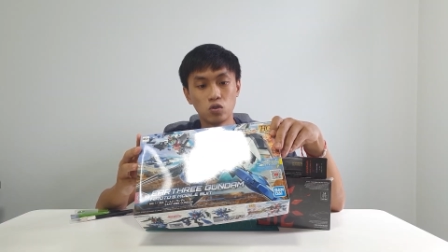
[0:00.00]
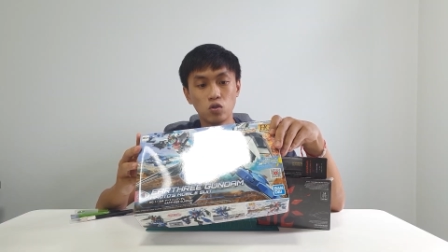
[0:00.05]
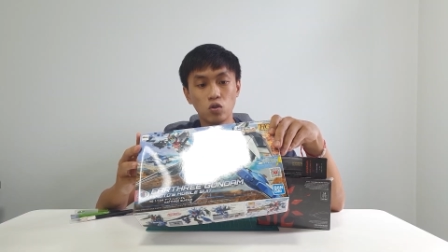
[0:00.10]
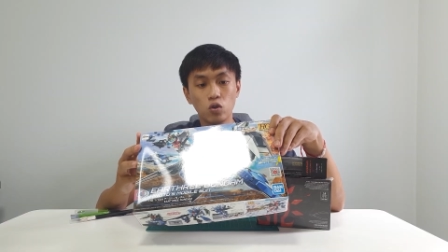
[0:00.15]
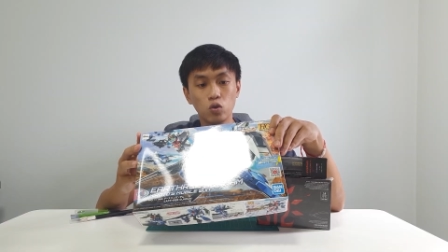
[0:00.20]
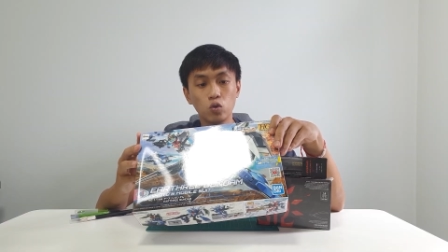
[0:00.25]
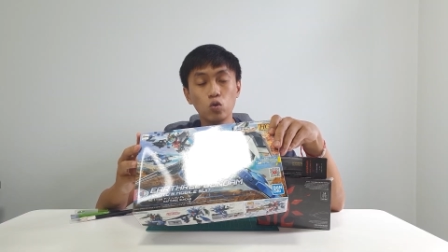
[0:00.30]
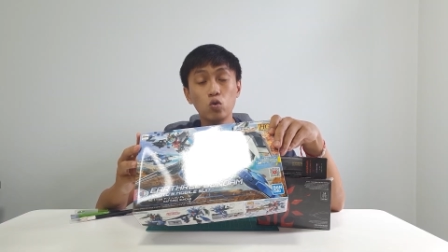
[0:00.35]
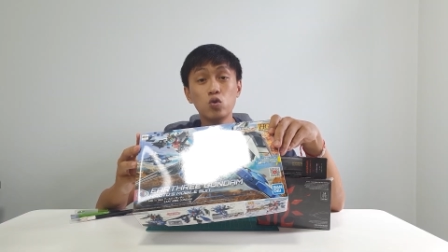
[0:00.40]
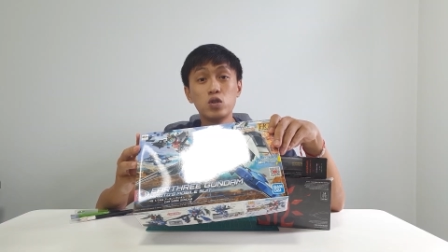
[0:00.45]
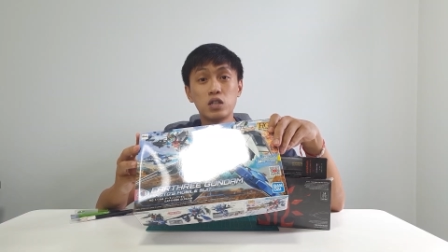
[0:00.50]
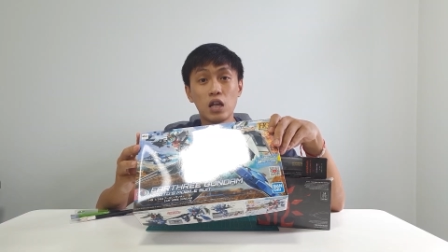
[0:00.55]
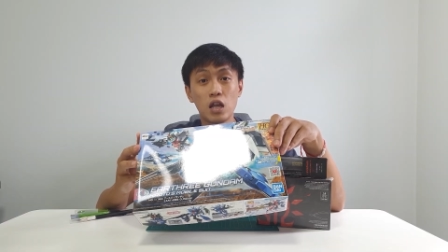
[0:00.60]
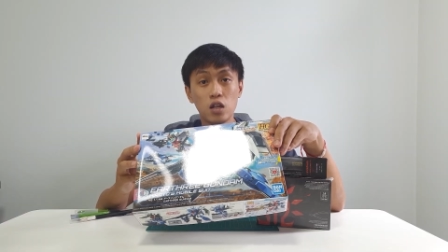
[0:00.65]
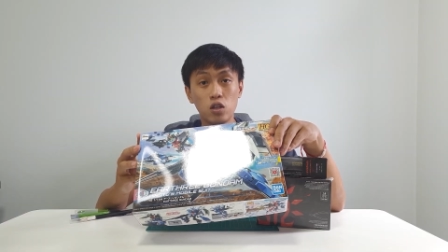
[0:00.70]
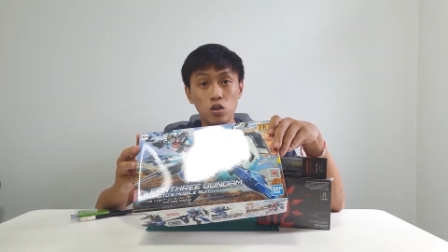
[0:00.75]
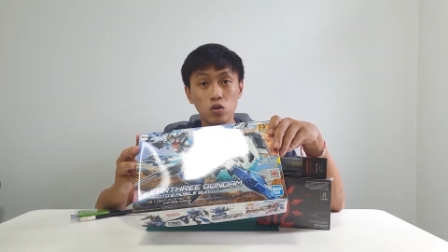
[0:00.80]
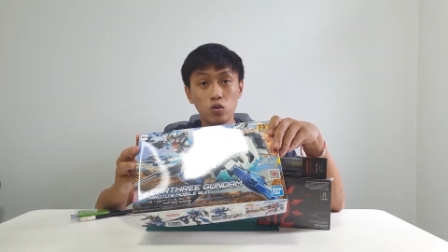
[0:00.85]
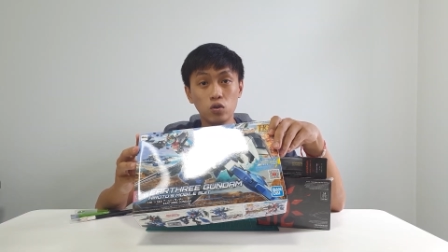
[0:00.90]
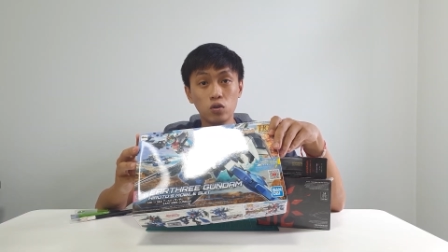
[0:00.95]
So do
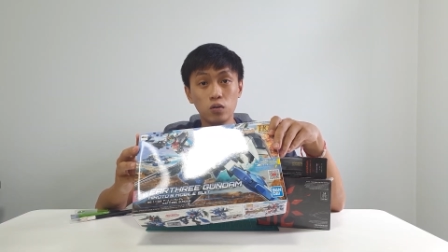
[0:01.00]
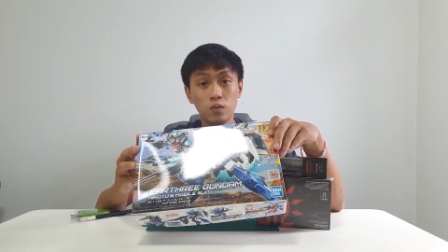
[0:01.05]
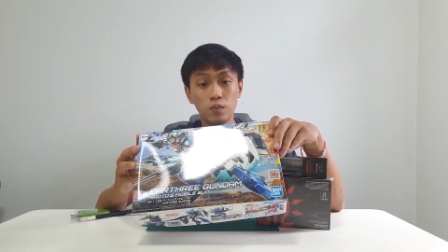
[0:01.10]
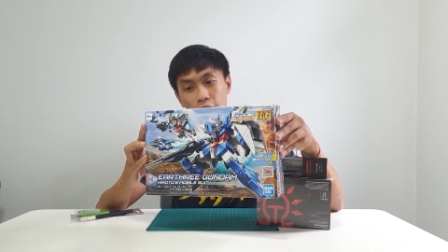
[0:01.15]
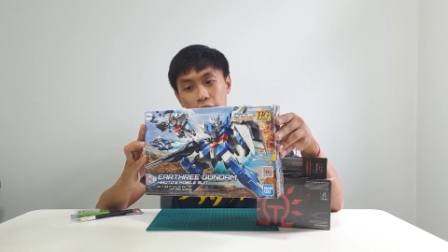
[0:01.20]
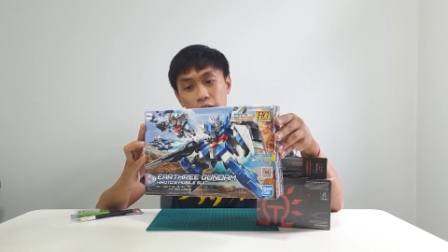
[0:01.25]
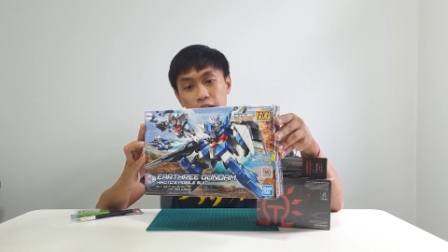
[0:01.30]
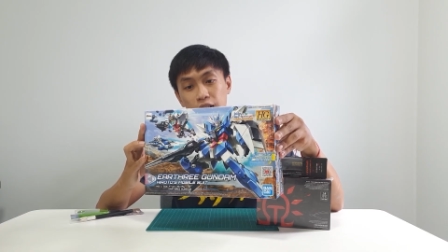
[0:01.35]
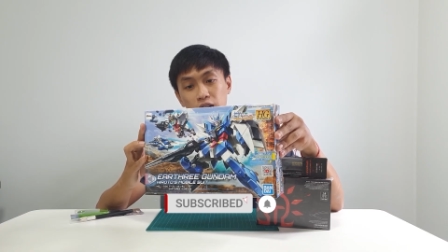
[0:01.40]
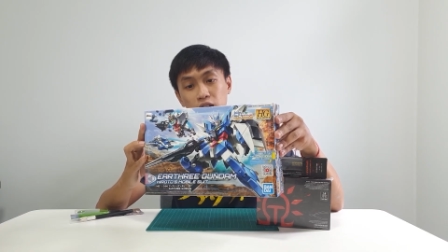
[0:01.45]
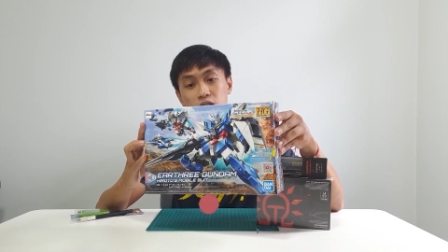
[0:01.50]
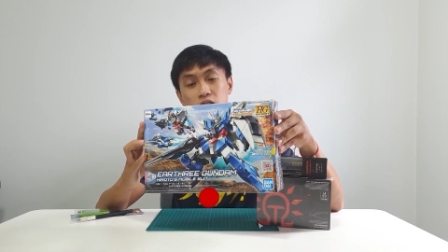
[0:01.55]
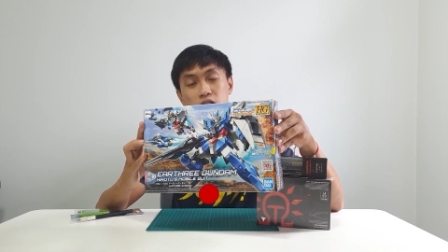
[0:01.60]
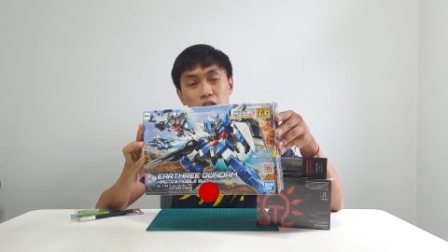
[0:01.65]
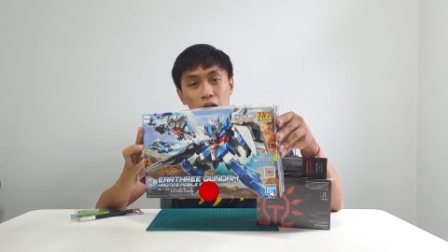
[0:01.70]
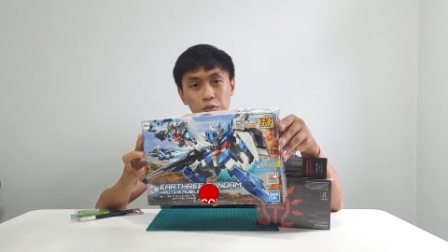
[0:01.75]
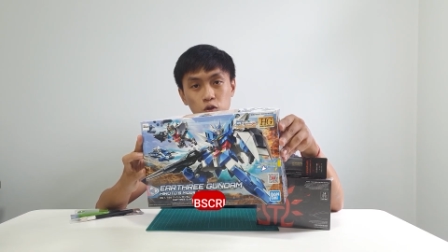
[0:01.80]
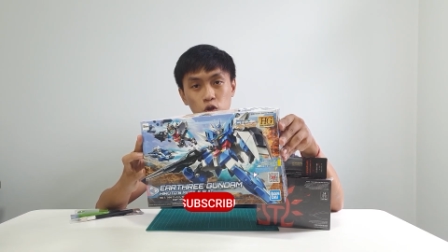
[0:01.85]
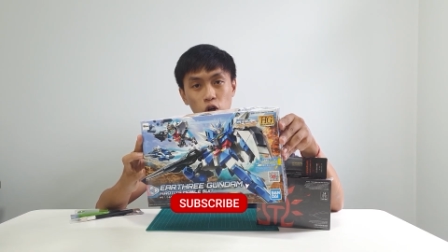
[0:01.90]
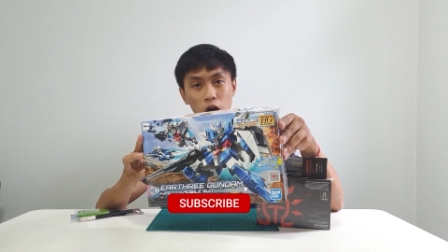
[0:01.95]
stay tuned and
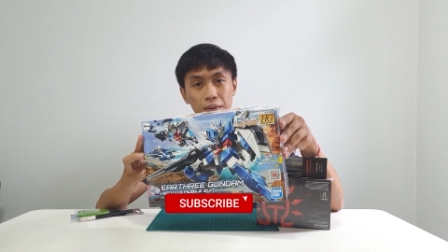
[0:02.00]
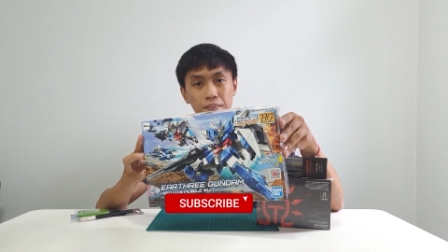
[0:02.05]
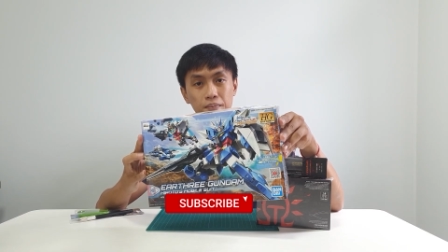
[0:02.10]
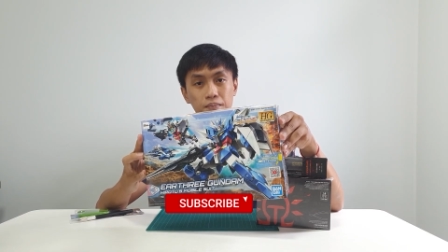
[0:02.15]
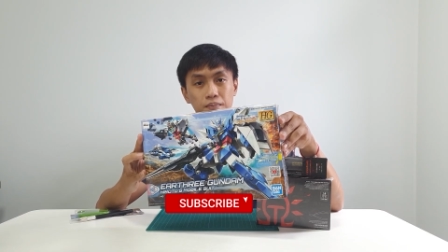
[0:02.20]
subscribe